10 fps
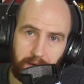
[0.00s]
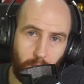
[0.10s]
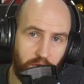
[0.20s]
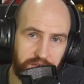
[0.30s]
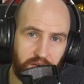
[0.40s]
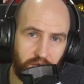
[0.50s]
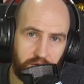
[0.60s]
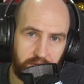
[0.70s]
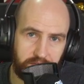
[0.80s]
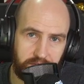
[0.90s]
What sort of
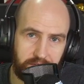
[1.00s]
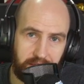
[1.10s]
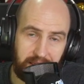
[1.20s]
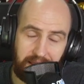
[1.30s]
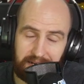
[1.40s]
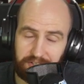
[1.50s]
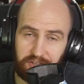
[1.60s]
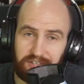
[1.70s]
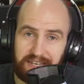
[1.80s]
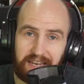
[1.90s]
audience is there? And it's
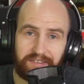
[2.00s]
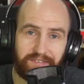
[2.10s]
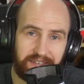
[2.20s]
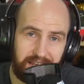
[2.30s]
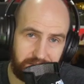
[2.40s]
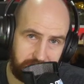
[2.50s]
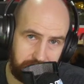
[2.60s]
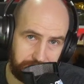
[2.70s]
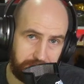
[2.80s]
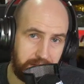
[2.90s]
just a case of
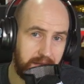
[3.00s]
testing.